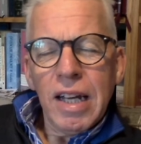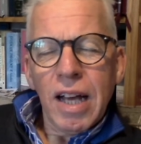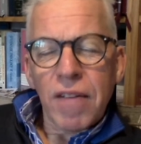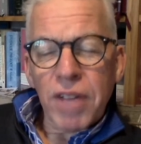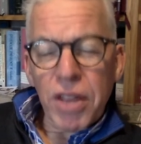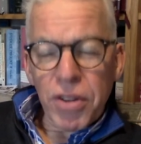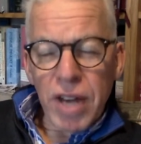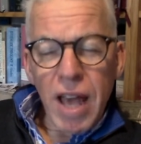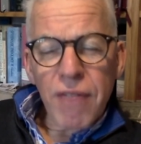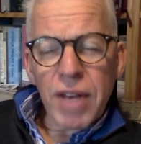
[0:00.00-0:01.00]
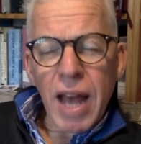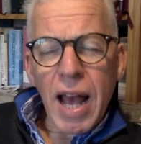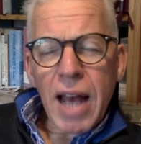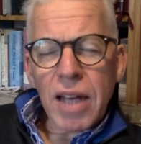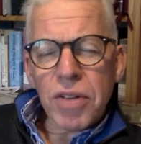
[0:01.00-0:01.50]
Our Father in heaven,
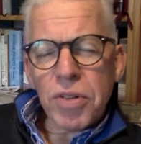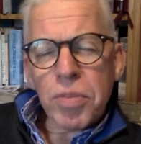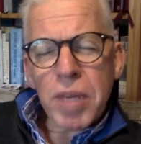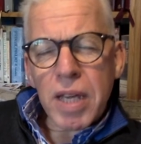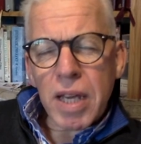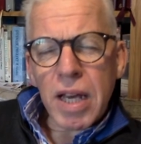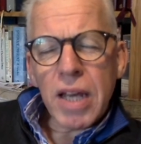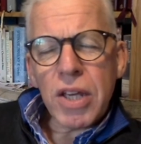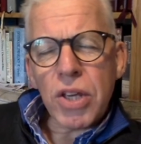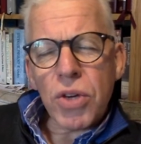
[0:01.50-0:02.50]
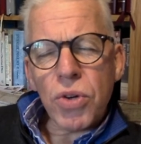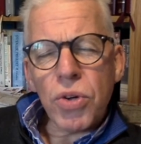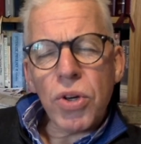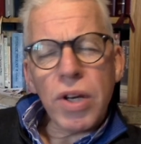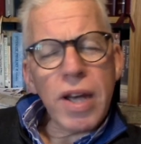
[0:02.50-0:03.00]
hallowed be
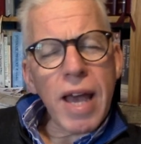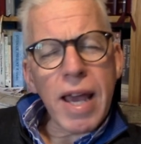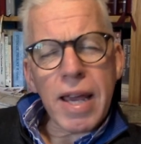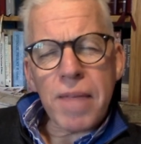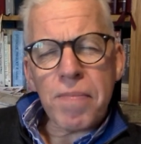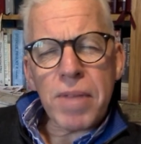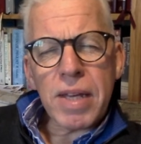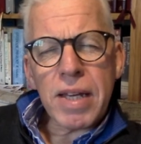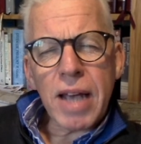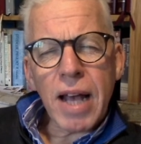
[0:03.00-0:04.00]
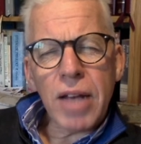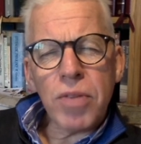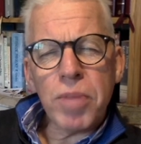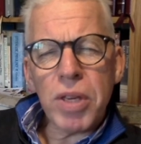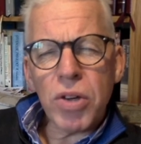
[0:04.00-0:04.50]
your name.
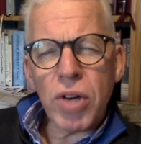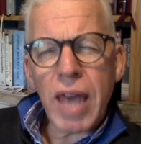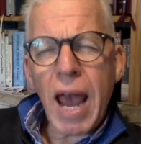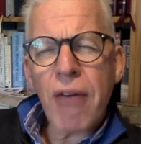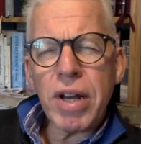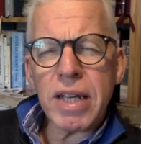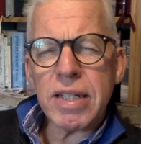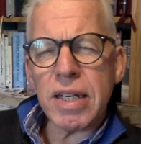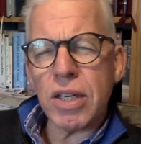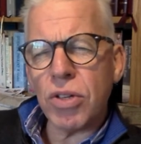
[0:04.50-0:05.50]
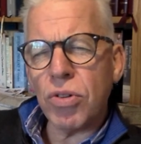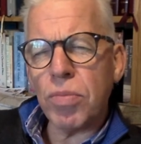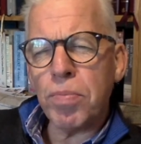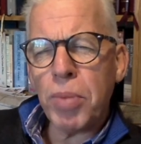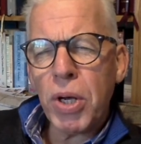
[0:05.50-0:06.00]
Hallowed be your character, your
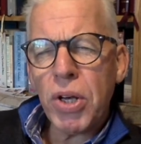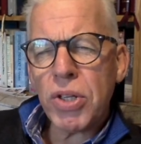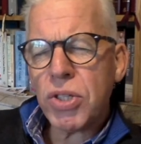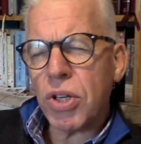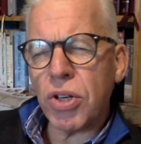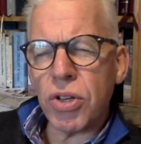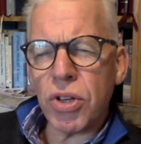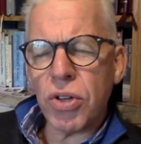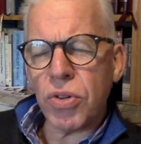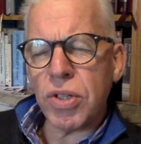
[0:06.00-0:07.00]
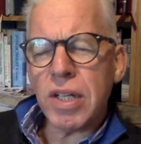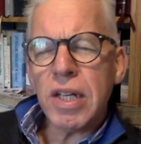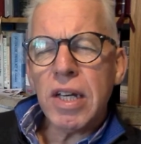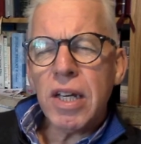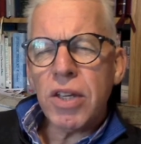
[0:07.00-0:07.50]
personhood,
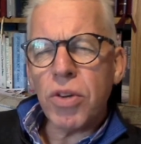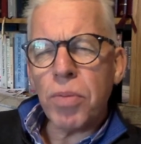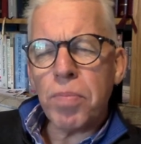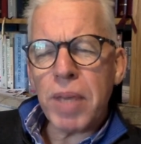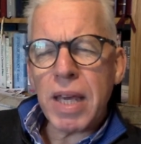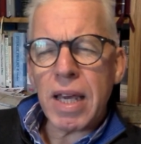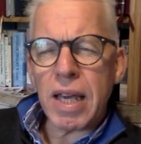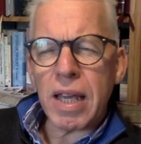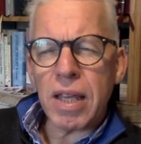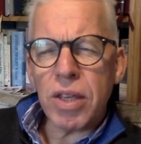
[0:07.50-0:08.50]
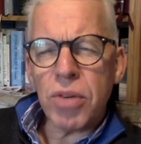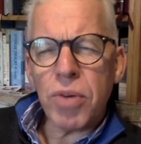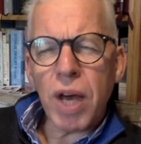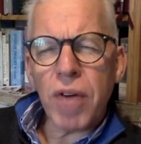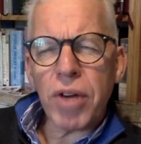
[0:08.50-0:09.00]
your being. You
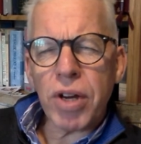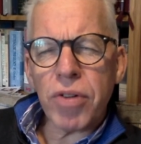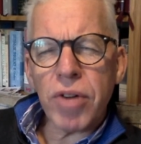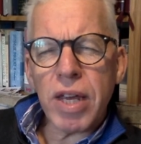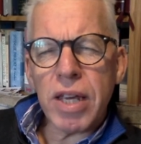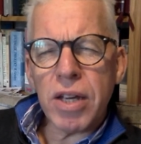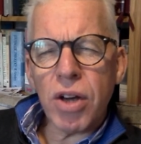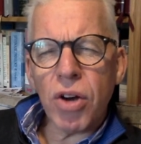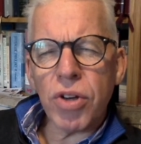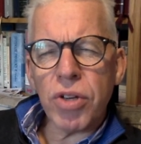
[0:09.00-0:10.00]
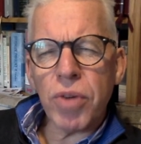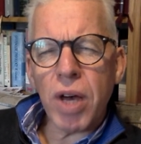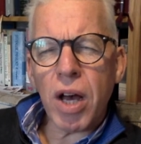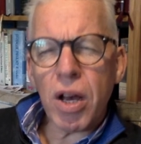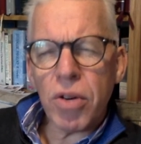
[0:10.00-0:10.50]
are a great God. You are
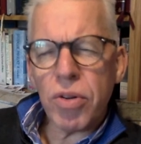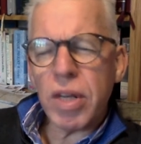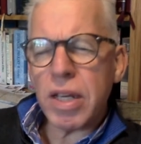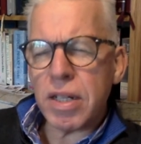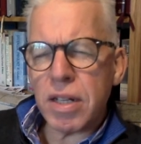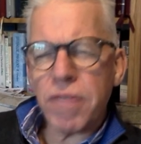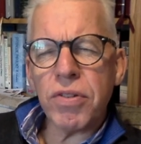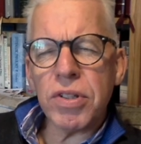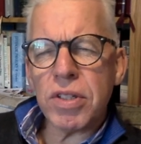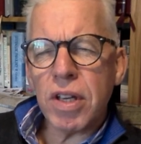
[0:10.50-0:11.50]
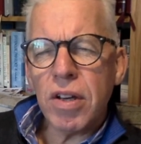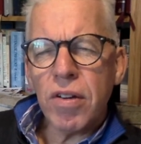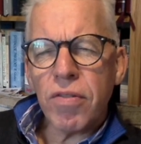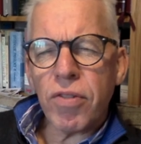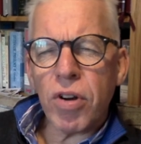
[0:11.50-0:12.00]
holy and different
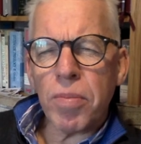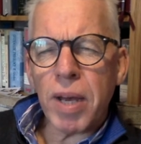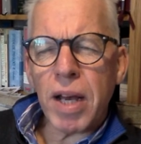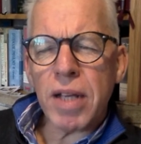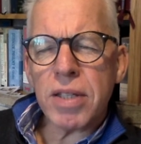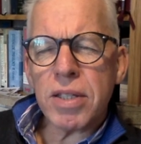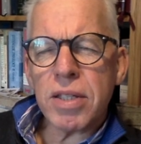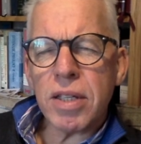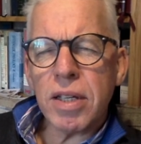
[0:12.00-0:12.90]
from us.